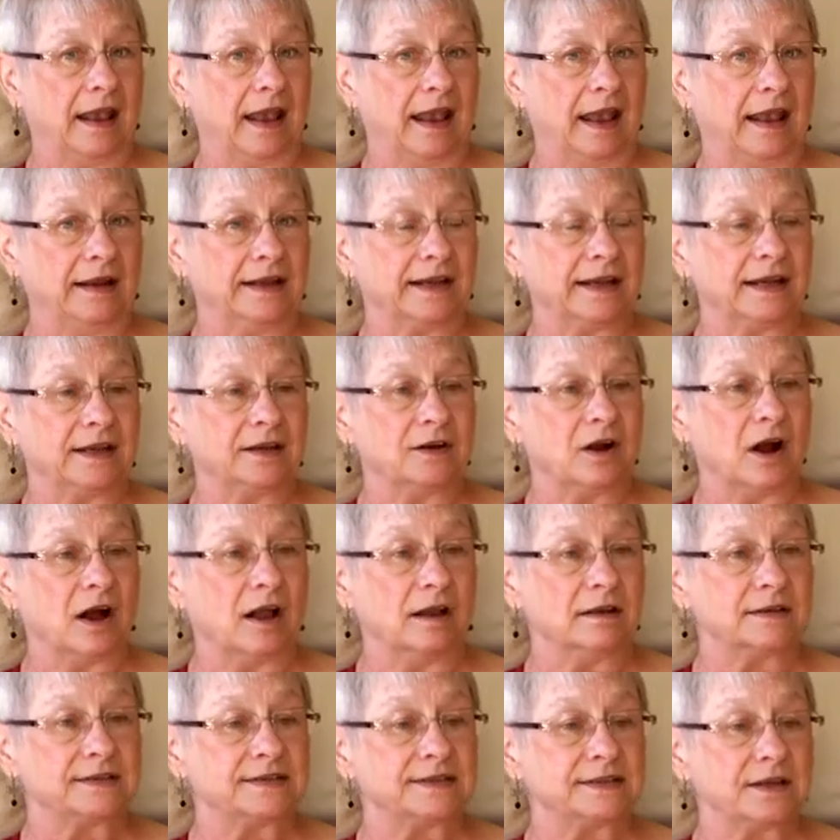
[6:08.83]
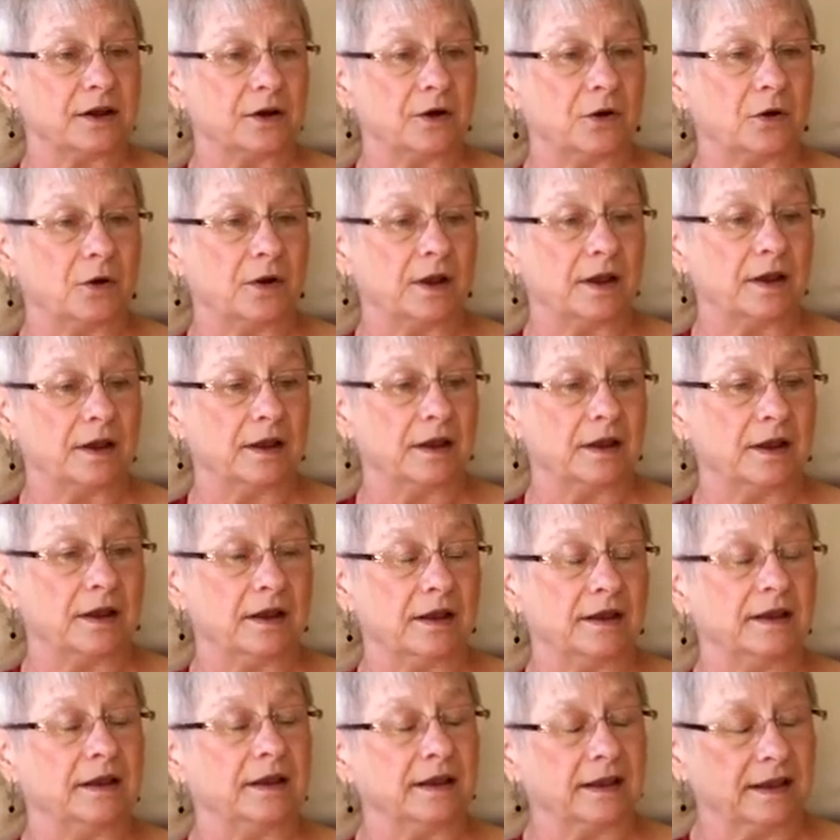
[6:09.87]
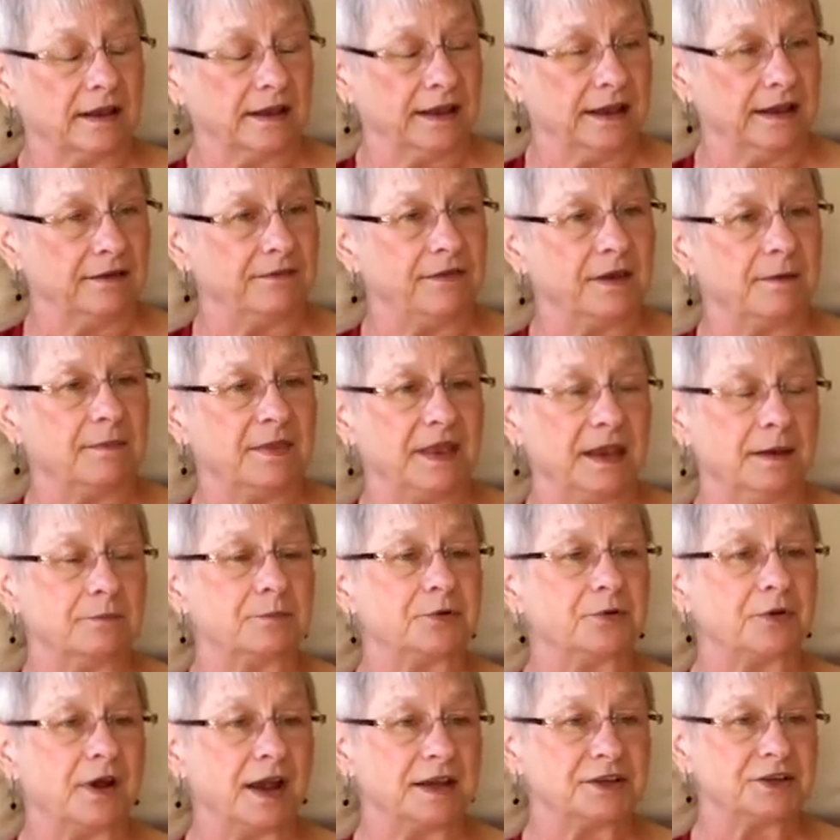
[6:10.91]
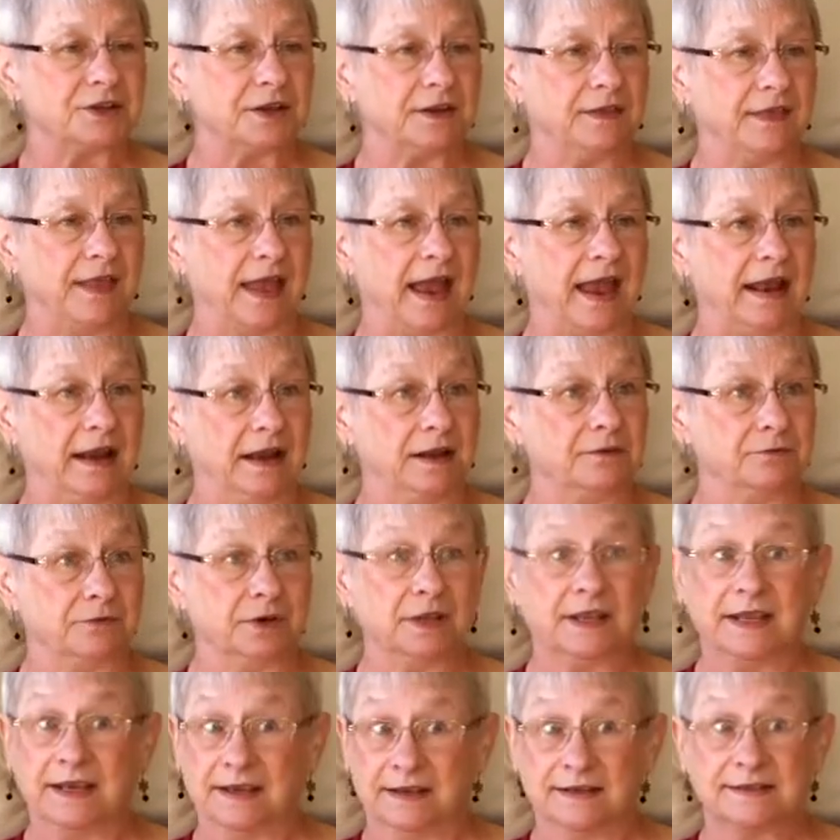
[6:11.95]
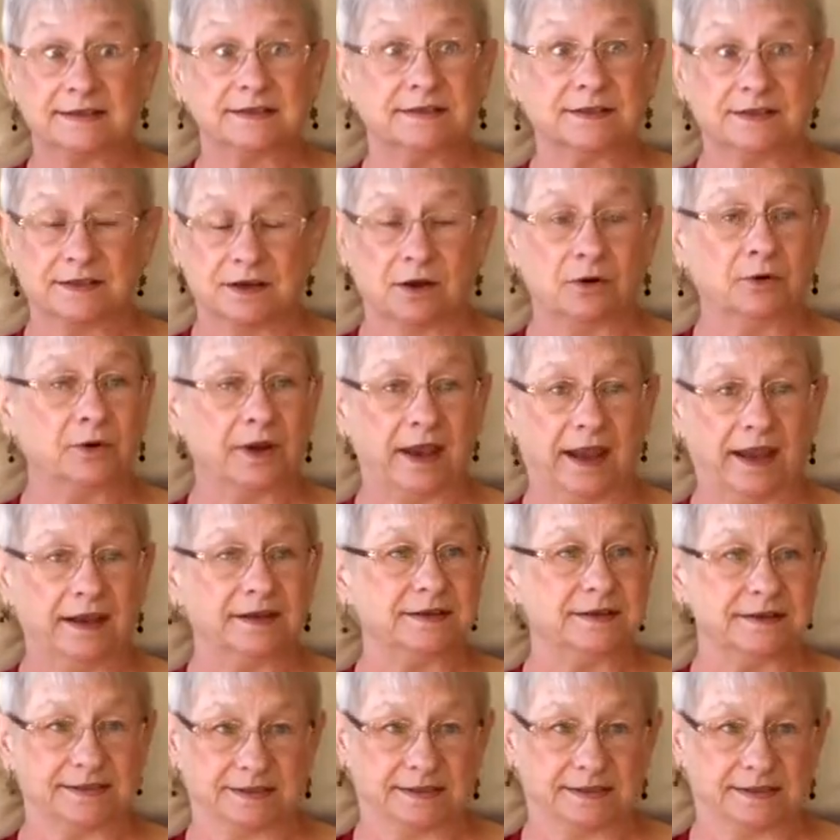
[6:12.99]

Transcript: And it can also give them the impression that it really isn't okay to